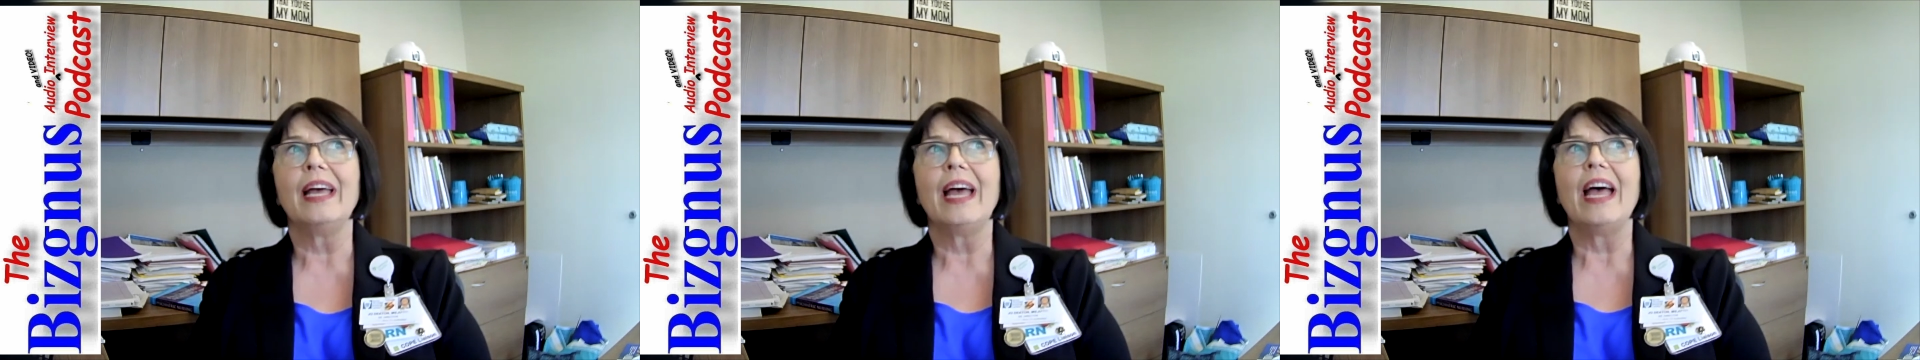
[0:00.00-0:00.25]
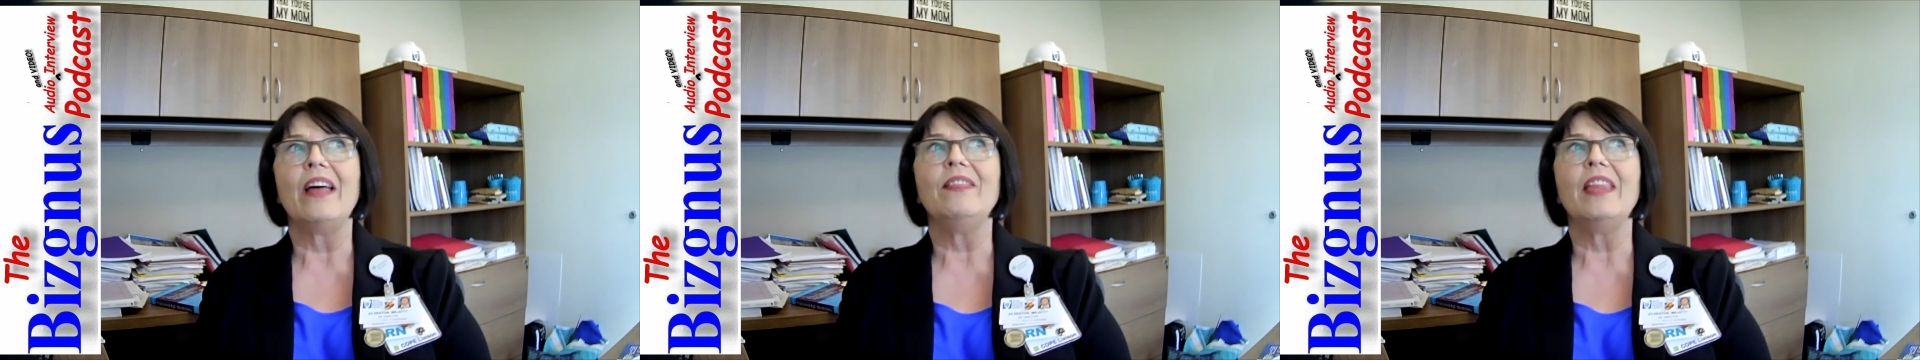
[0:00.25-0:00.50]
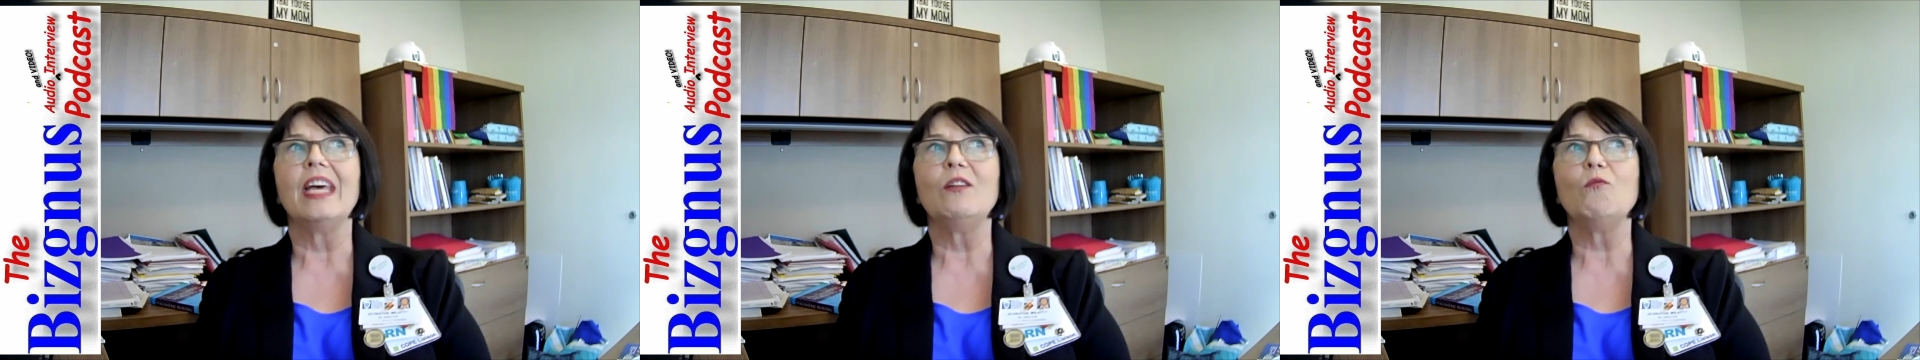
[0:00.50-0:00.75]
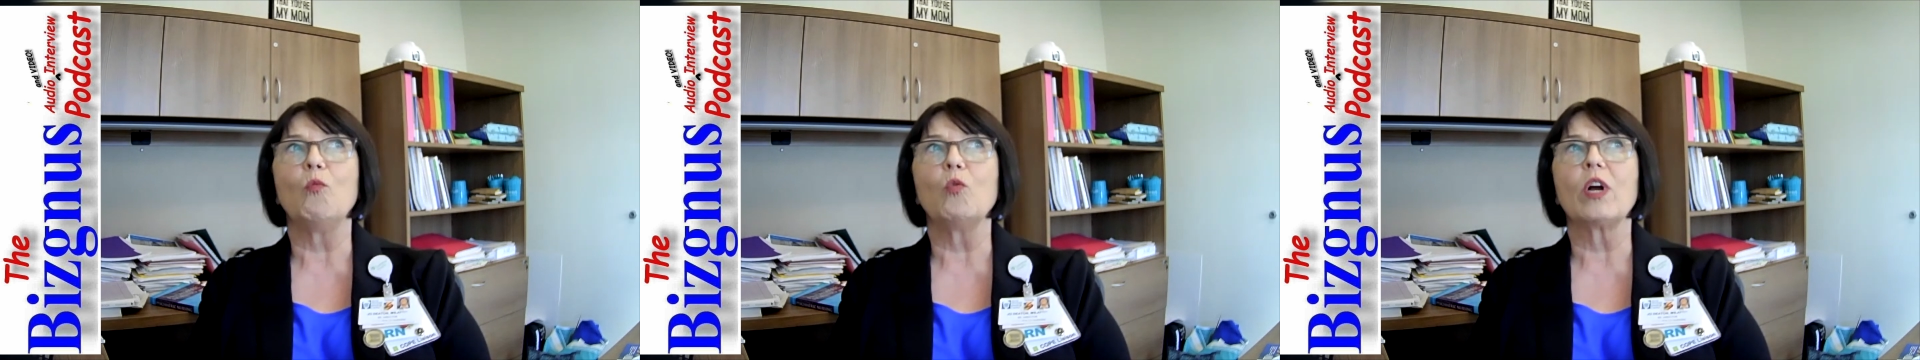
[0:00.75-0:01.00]
And
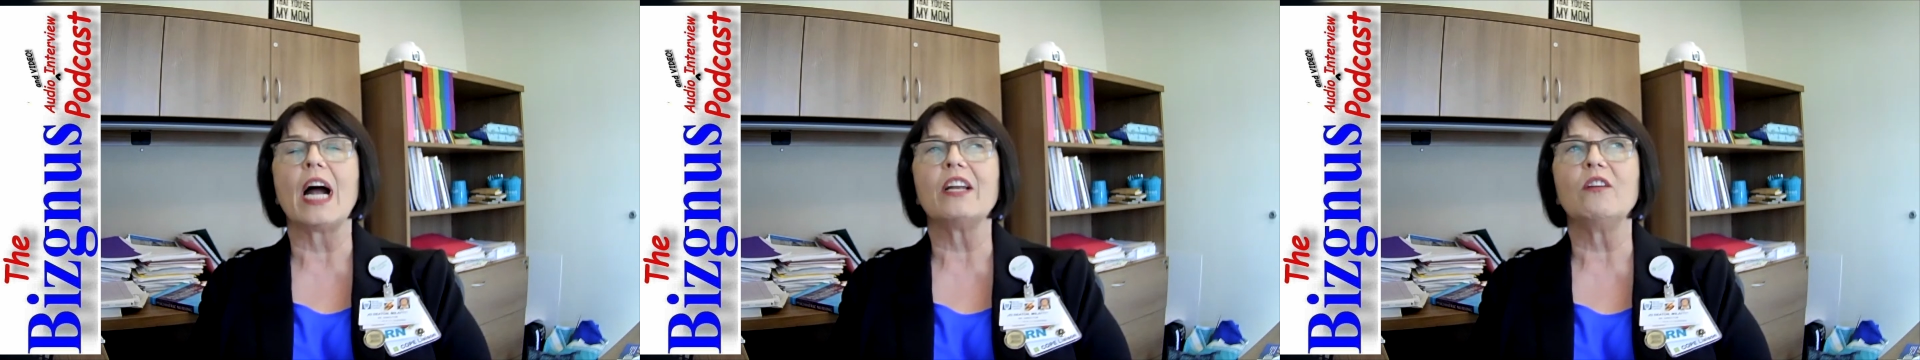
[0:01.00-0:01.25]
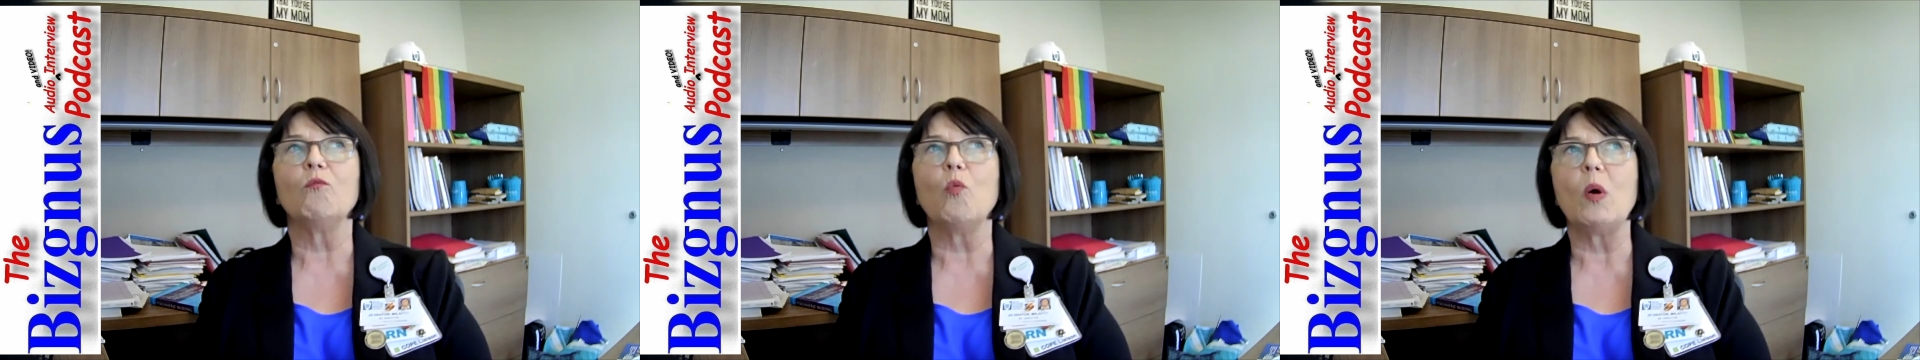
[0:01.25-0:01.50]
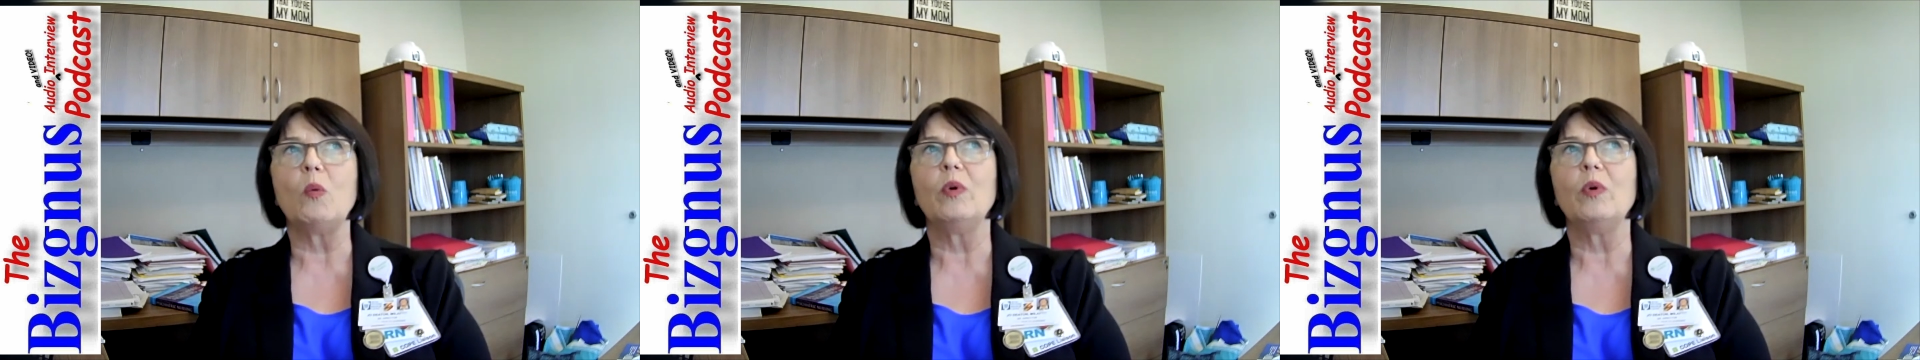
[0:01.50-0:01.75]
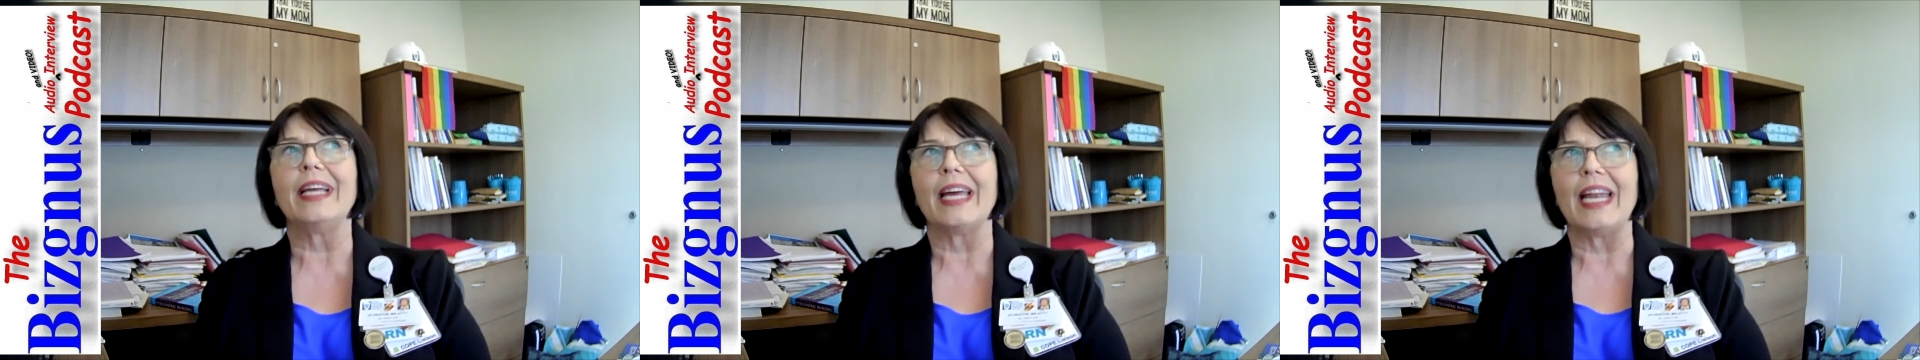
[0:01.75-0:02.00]
then kind of what
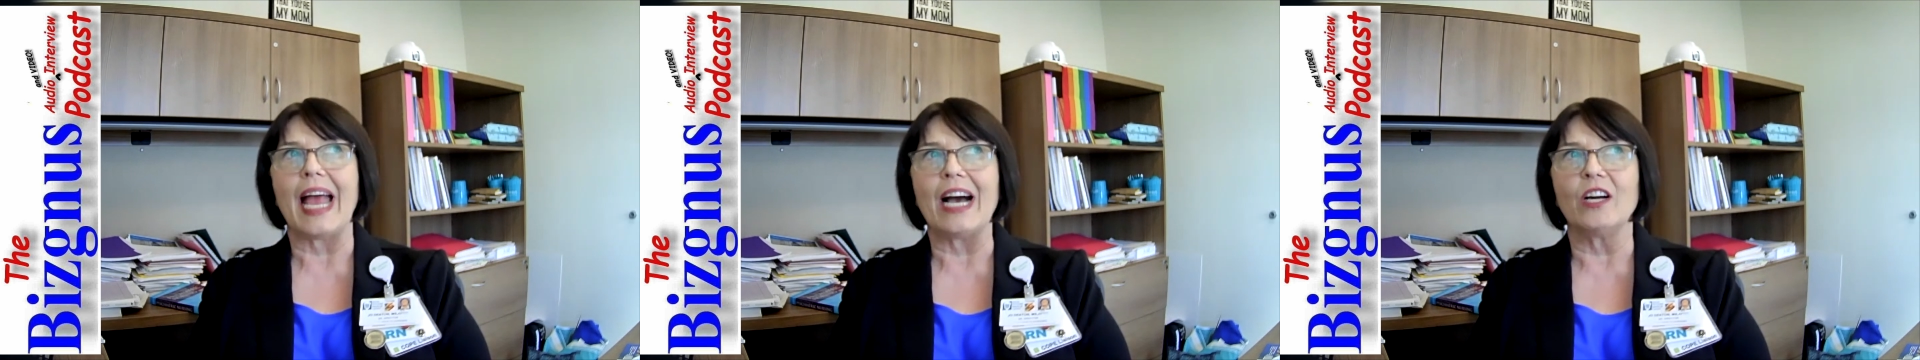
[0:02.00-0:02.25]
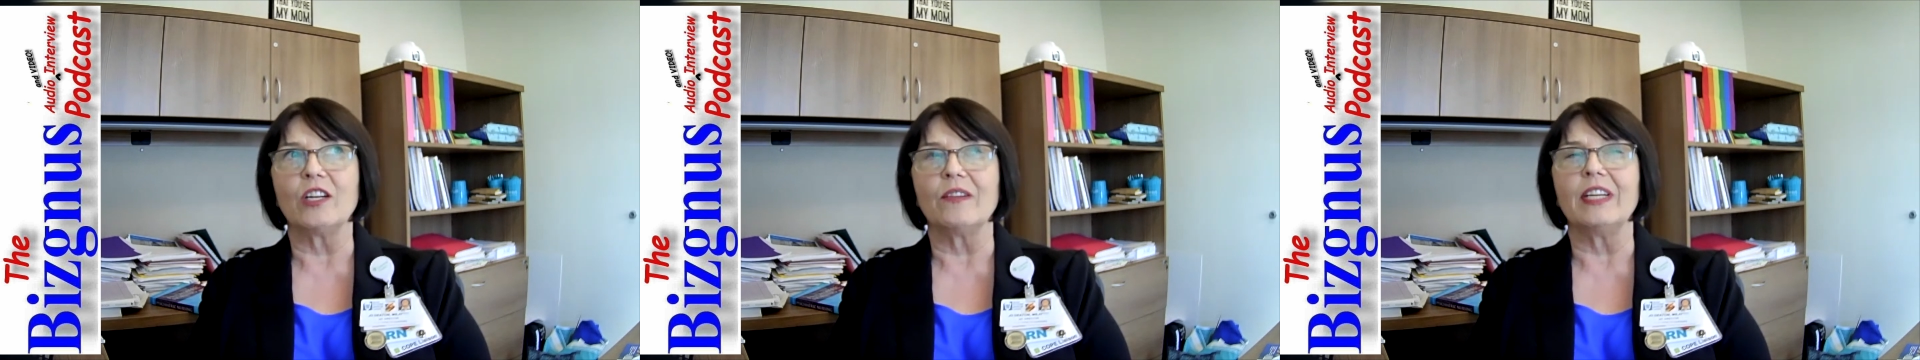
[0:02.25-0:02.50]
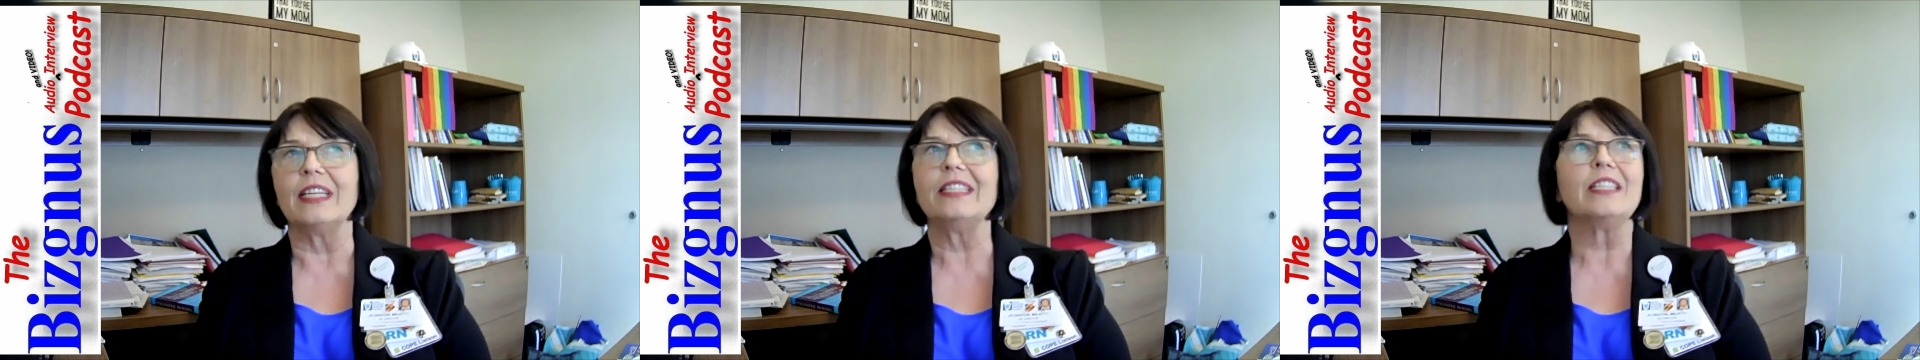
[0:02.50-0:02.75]
we get out of it,